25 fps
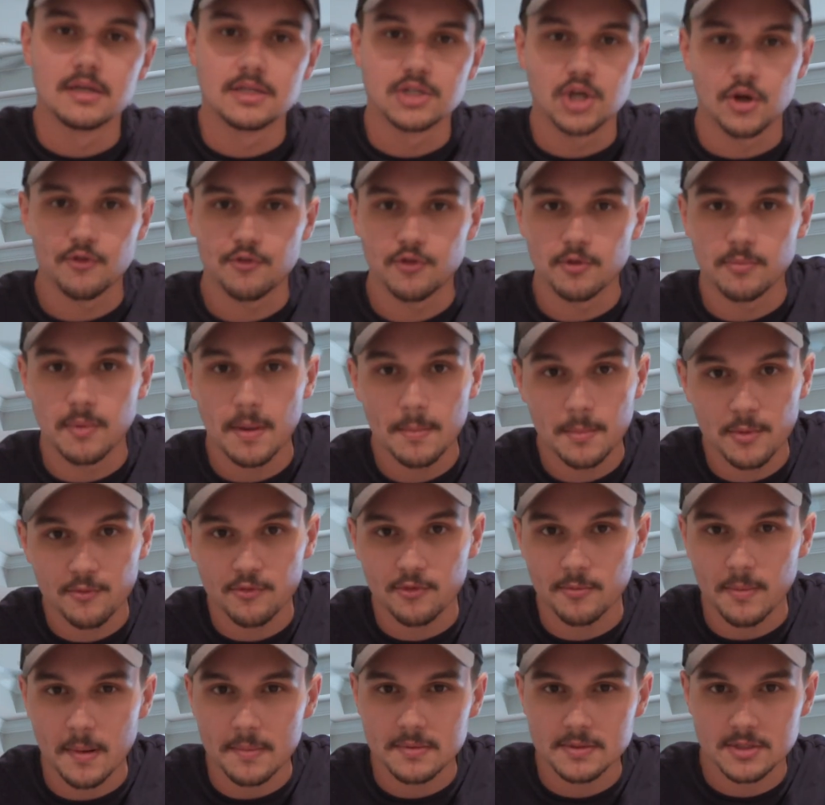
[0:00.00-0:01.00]
So if you remember
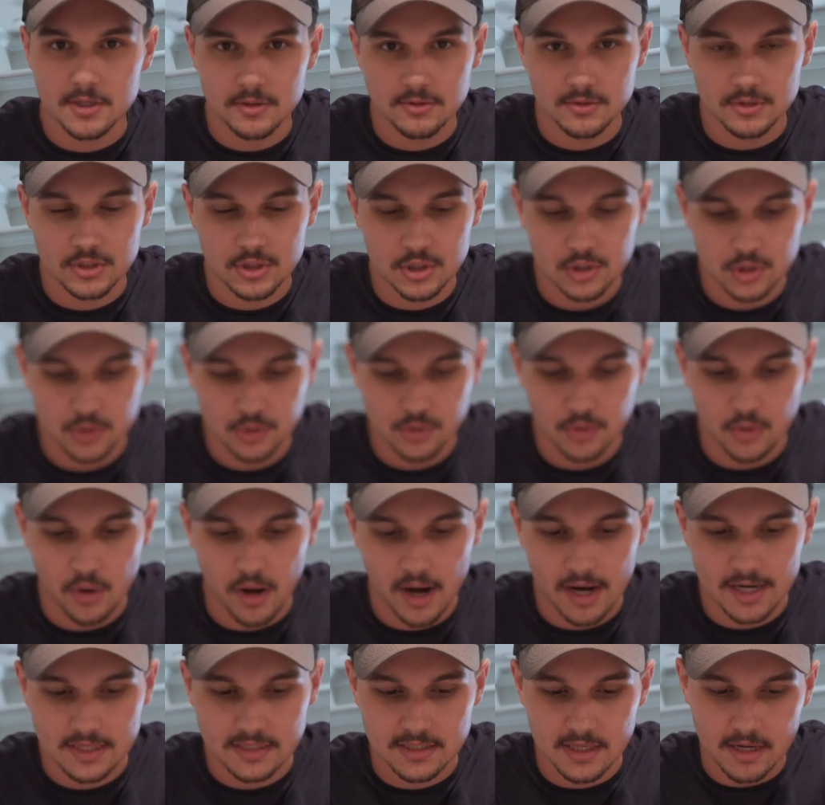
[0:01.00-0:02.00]
from episode 2,
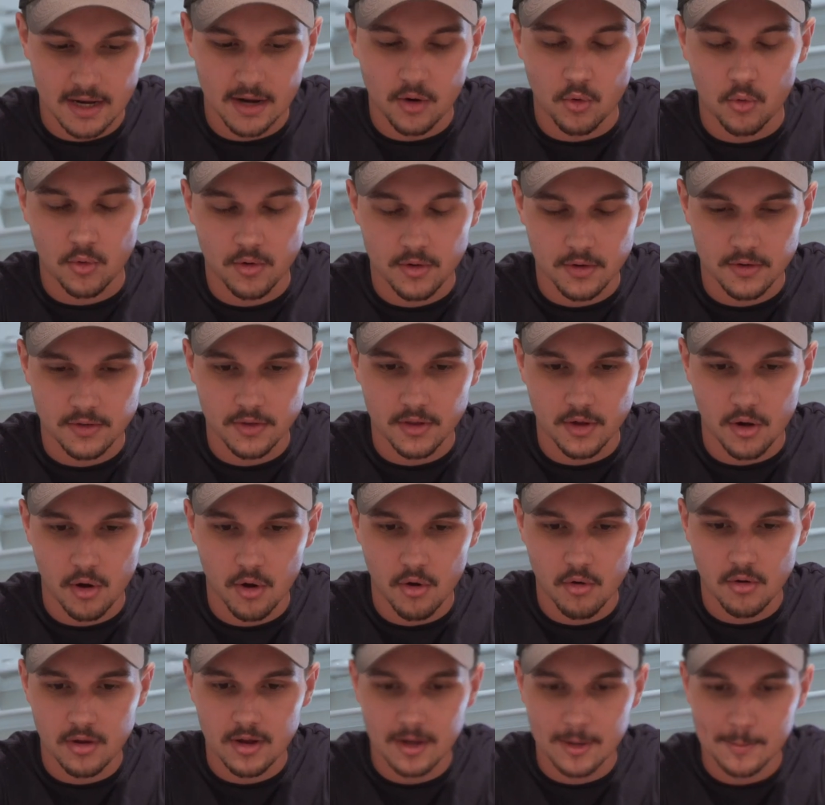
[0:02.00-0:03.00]
I said I ordered the
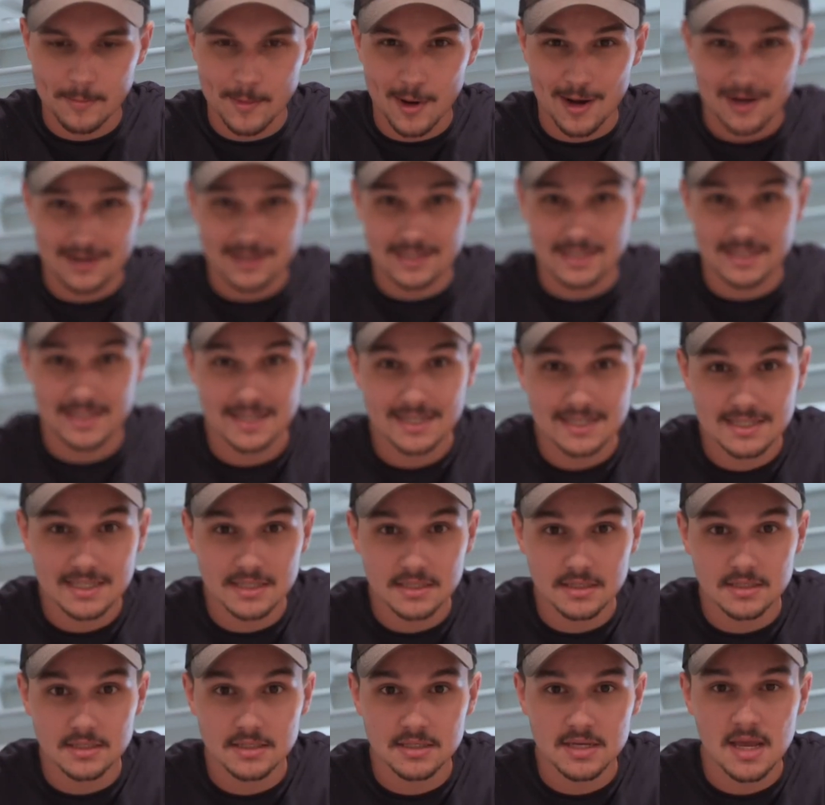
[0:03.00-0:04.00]
Hoka Mach
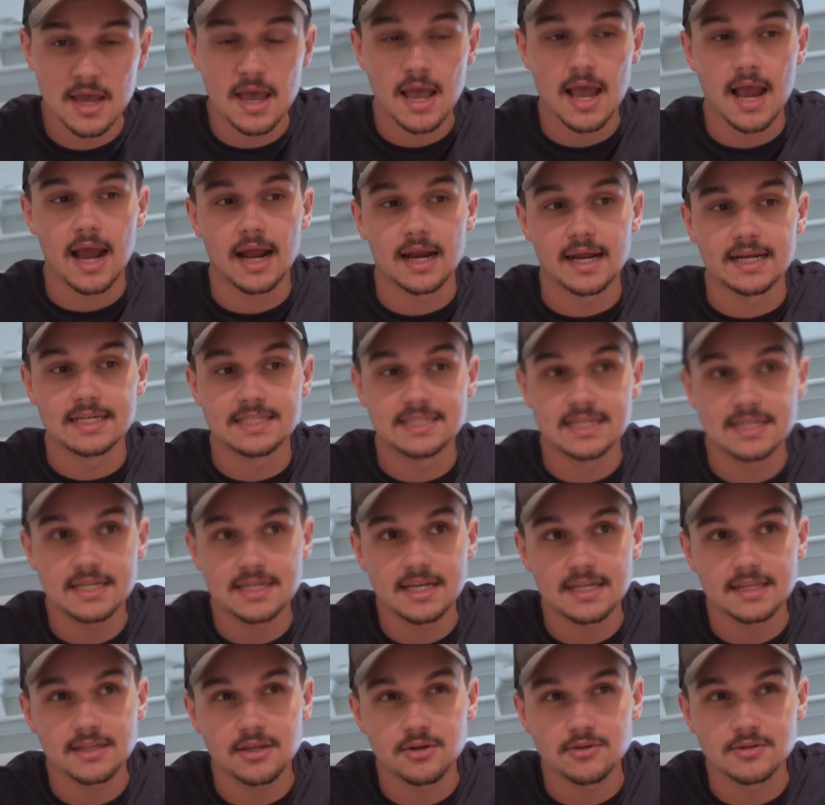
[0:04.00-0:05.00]
6s, and I did
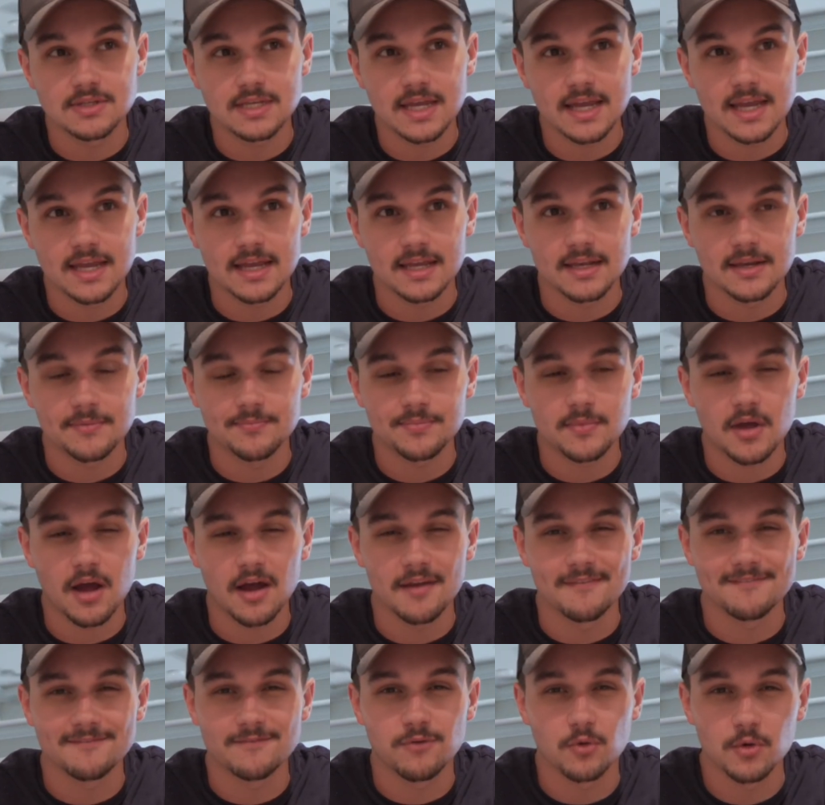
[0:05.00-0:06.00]
get those in.
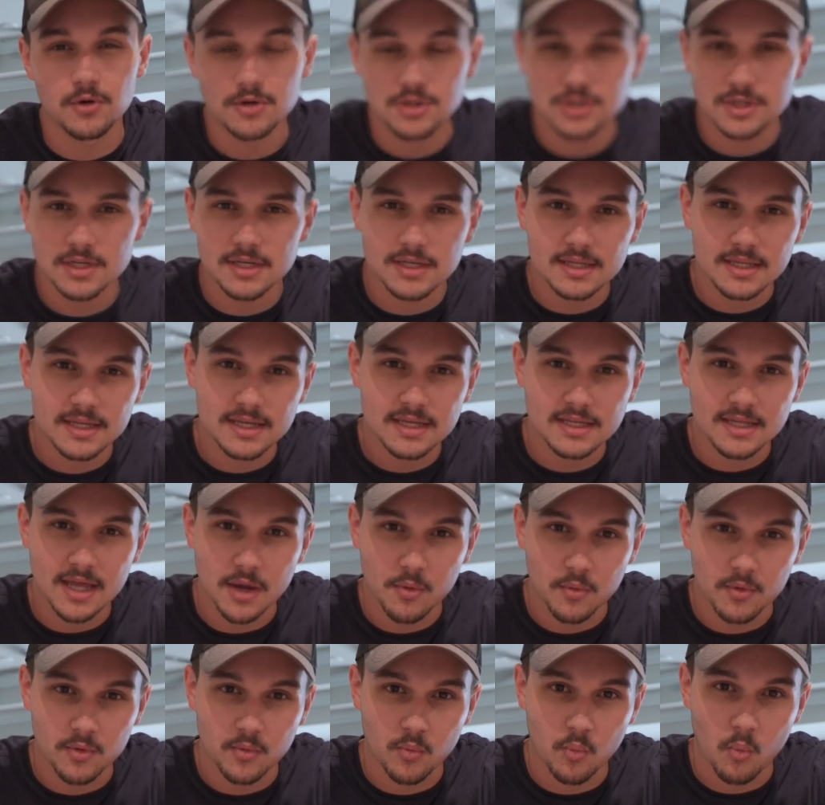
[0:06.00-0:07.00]
Unfortunately, they
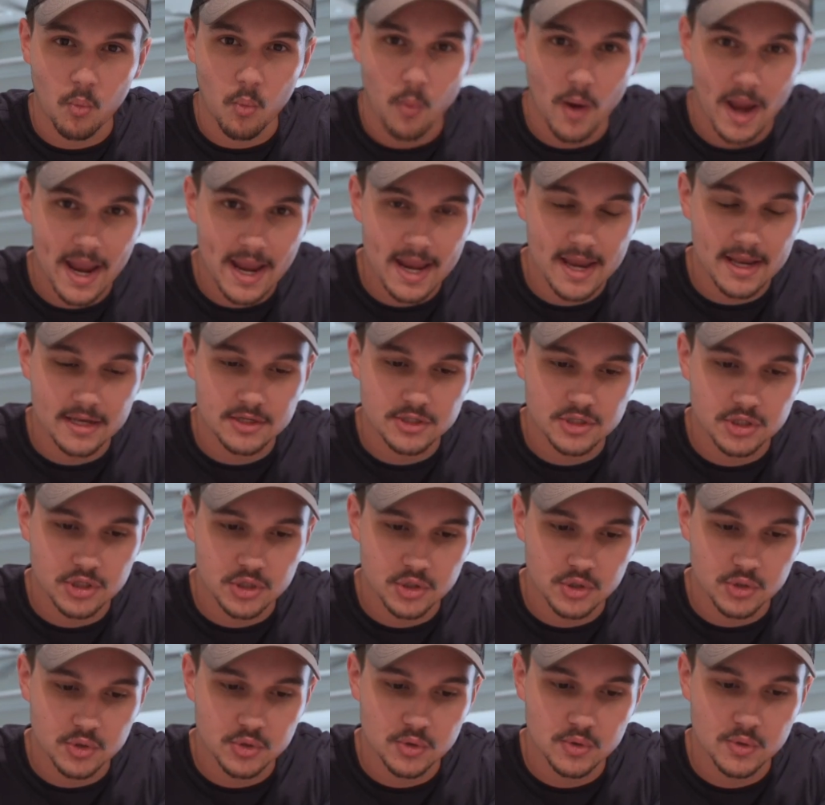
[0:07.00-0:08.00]
were way
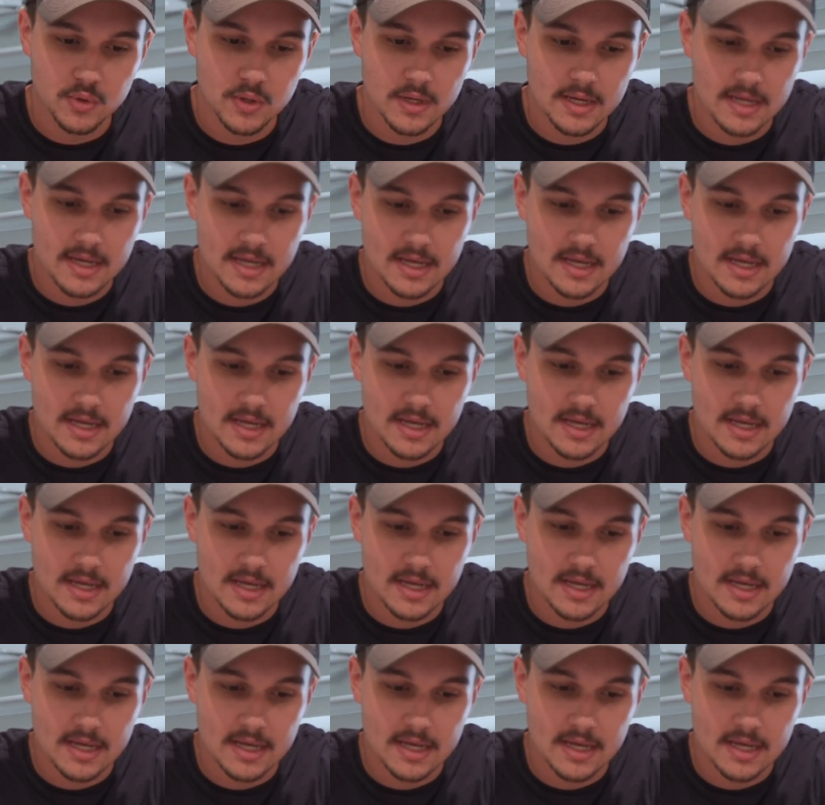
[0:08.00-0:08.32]
too